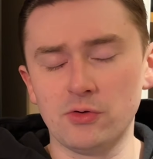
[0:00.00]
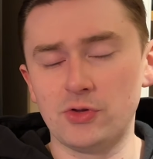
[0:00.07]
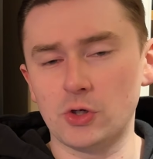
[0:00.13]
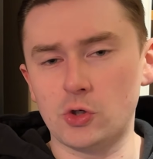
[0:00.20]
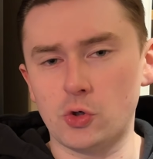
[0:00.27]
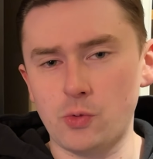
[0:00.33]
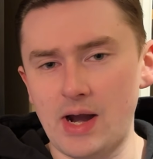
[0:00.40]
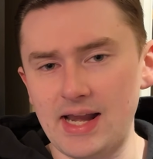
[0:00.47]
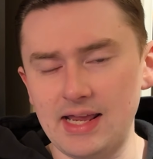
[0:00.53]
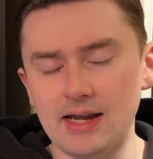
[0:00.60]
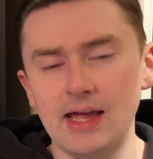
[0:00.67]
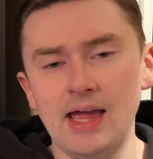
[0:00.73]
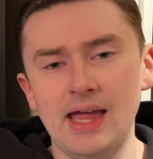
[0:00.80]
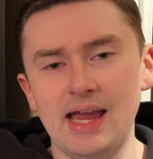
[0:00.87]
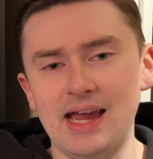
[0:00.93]
the
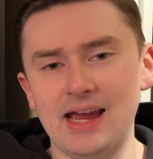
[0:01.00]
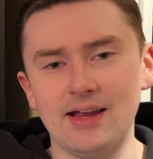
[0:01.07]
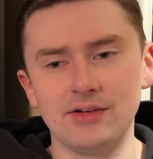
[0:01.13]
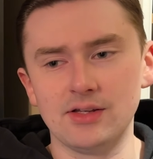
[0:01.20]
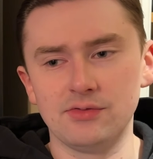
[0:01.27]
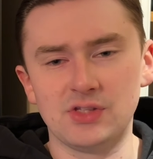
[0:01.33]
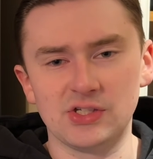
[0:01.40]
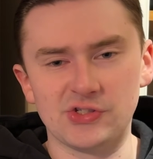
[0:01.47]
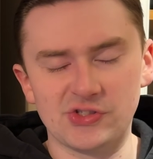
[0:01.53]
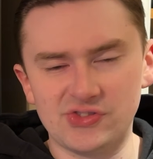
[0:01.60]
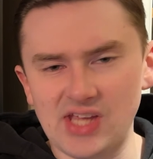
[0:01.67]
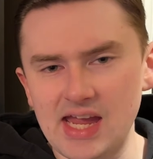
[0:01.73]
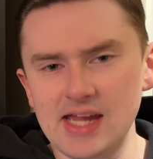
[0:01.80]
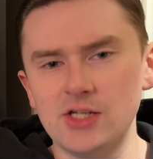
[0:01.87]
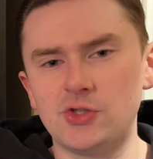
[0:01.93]
credit and the
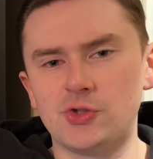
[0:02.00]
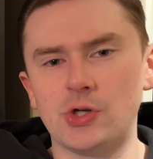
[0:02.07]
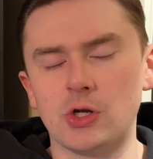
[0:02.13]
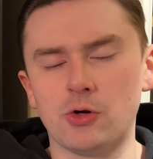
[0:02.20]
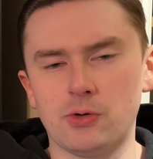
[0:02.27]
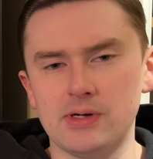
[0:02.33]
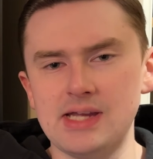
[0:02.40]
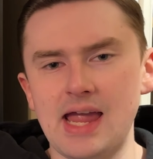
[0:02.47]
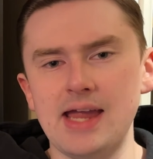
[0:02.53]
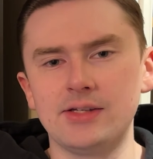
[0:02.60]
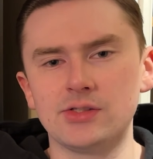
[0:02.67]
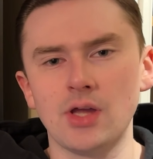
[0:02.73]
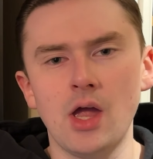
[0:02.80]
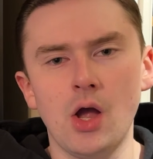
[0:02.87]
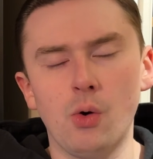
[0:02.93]
stage to
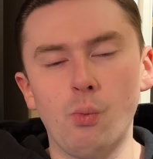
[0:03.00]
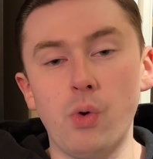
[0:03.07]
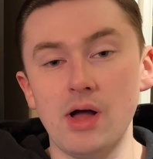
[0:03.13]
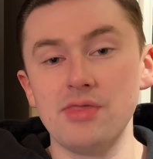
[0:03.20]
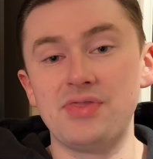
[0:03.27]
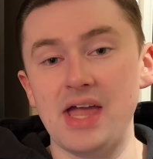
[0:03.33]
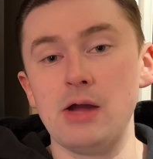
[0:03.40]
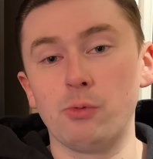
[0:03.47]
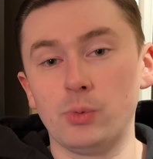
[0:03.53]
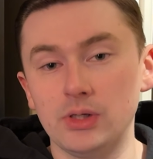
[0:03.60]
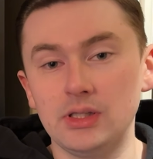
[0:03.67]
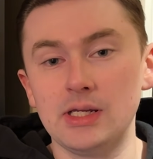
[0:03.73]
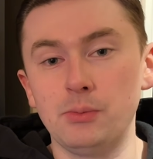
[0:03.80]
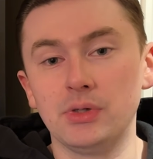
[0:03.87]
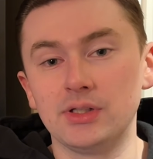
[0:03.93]
create what they
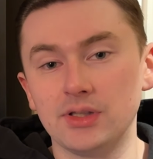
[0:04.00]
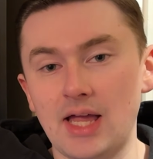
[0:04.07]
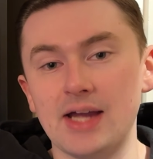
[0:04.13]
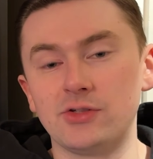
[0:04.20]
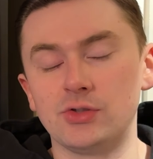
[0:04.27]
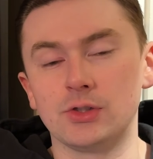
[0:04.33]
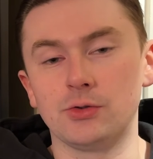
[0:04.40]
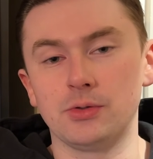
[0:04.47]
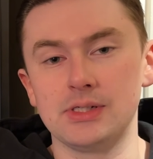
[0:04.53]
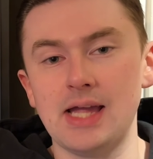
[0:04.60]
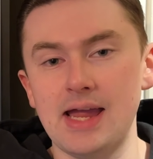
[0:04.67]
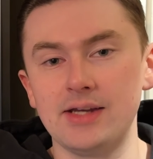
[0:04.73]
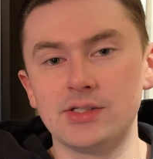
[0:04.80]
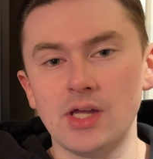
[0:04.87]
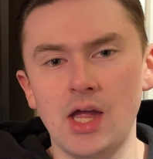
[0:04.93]
really would like to
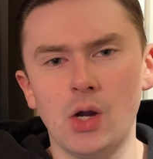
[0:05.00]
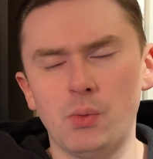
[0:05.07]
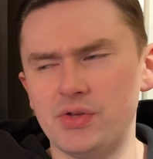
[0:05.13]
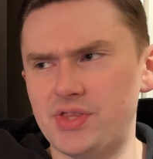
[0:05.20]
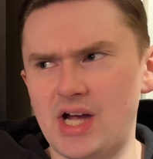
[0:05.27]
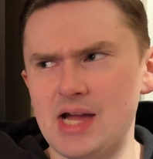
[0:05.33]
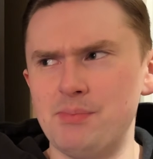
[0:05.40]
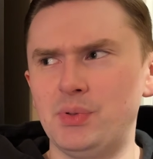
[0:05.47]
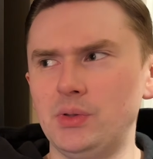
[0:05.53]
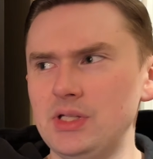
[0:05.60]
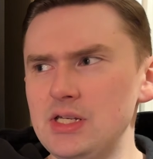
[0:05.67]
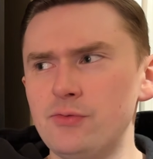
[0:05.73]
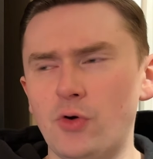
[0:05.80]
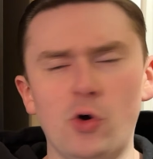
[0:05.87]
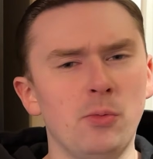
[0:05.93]
create, with, I
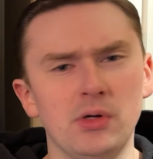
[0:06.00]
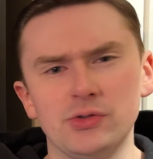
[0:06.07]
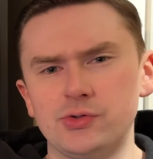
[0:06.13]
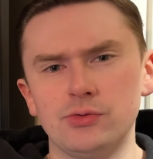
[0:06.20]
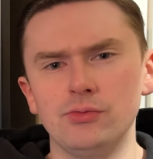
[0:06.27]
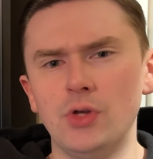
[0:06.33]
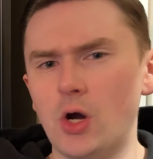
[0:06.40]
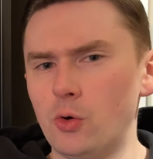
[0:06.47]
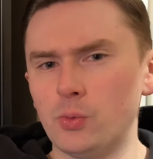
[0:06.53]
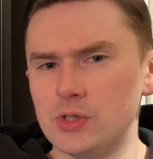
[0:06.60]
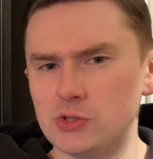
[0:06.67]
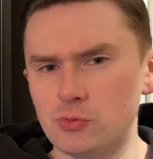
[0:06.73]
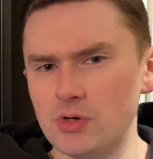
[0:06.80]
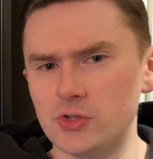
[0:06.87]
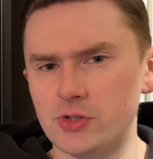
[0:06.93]
believe, almost no
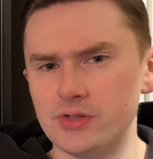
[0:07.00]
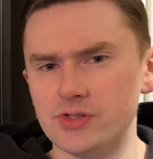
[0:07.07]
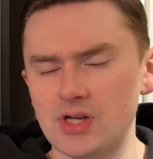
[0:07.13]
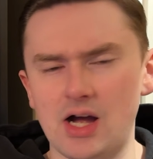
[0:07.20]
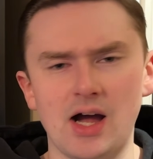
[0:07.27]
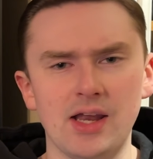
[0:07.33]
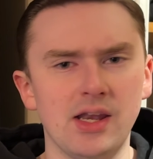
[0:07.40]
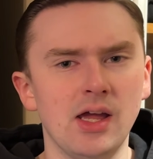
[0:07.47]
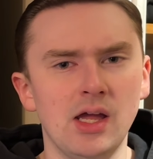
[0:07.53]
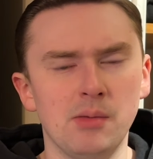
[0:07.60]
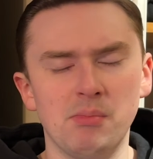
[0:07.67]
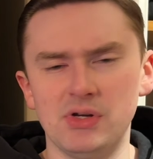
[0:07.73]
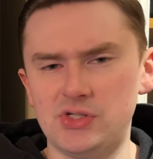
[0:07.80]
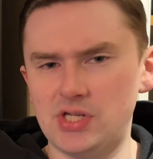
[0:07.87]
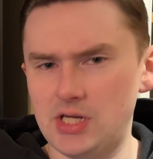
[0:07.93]
restrictions on
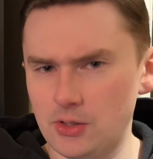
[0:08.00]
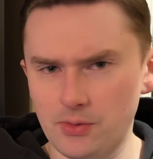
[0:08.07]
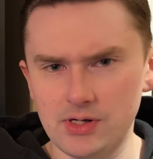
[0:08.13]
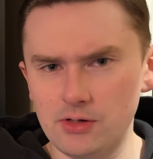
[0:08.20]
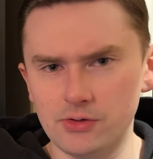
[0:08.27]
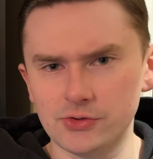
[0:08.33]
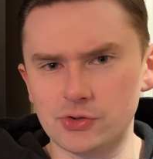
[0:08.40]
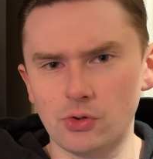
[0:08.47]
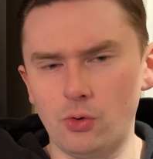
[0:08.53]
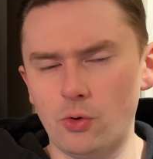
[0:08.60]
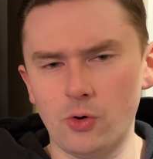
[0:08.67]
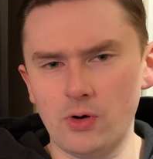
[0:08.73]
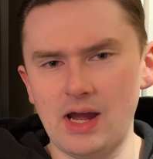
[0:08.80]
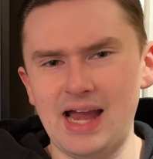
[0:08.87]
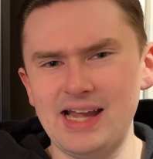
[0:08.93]
materials
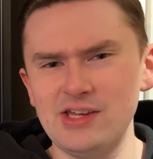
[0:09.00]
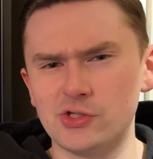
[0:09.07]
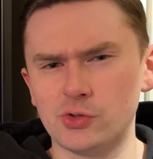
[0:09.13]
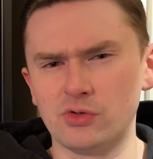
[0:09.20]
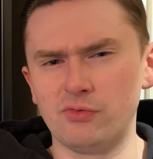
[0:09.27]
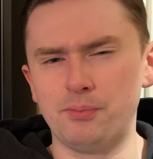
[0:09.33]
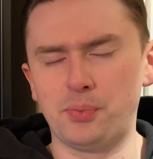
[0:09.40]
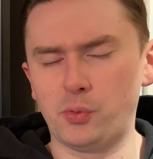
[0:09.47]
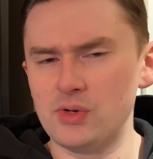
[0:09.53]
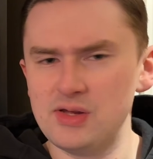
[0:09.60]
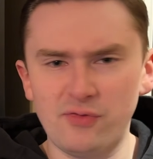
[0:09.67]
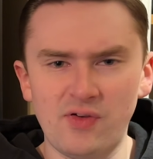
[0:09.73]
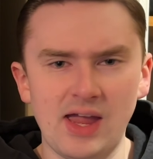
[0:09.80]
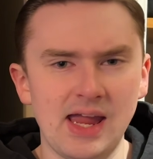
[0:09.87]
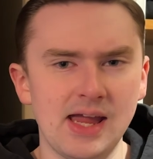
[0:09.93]
or any sort of
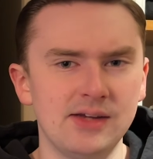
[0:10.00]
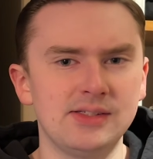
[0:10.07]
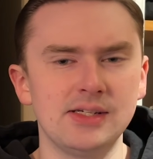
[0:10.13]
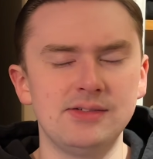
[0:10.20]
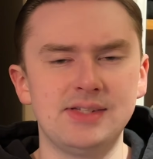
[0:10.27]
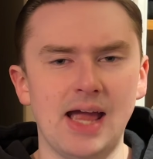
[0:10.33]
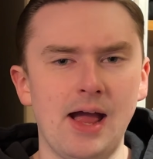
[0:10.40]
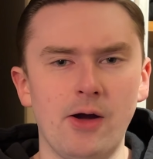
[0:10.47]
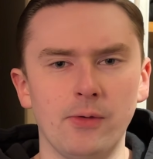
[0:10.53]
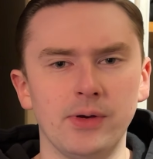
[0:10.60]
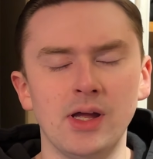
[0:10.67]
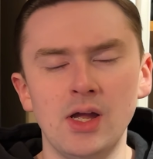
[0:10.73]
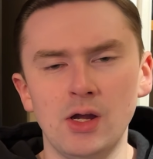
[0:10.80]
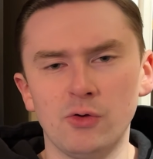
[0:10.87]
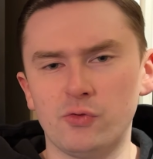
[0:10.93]
brief handed down
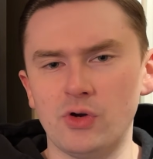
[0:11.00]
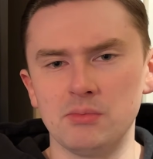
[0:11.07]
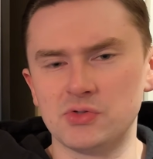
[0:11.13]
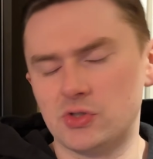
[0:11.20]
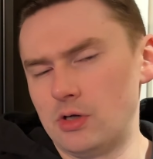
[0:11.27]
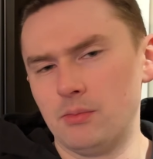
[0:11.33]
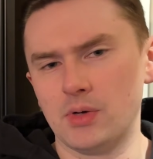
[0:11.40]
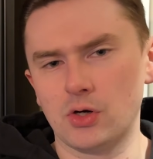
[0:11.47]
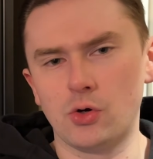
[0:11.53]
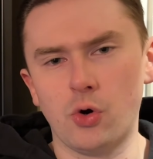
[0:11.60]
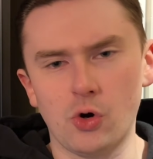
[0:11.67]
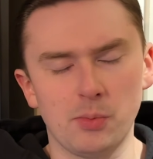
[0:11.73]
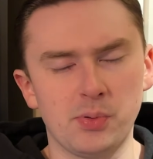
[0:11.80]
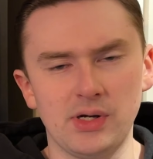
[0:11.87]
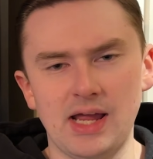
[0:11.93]
from some
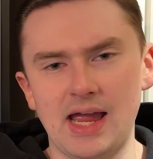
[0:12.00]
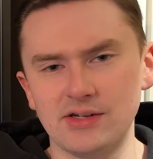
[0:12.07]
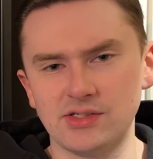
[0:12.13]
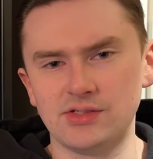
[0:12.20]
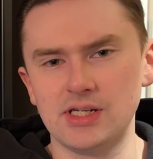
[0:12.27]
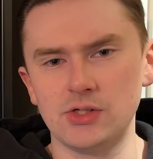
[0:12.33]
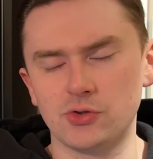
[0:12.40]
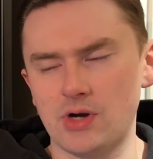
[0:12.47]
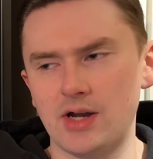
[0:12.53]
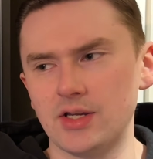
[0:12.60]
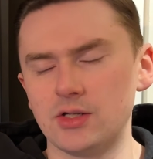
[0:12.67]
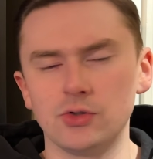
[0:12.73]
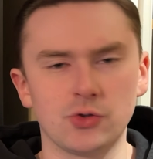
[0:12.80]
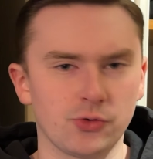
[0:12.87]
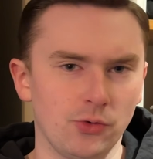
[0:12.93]
corporate entity trying to
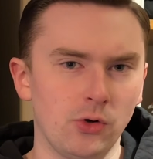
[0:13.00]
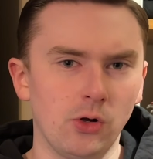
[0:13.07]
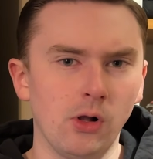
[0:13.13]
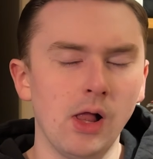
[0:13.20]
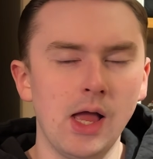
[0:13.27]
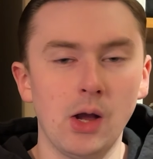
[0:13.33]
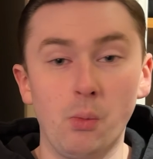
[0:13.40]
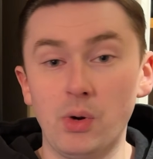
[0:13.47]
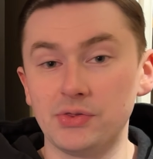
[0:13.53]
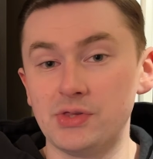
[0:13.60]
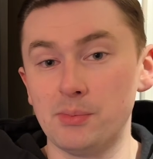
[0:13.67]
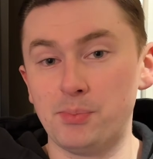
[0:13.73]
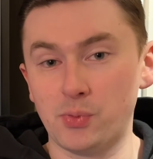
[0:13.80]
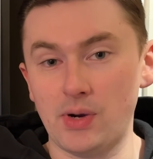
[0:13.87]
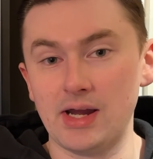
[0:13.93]
control what
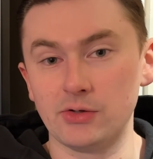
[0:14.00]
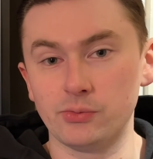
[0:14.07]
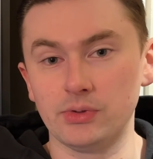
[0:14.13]
the brand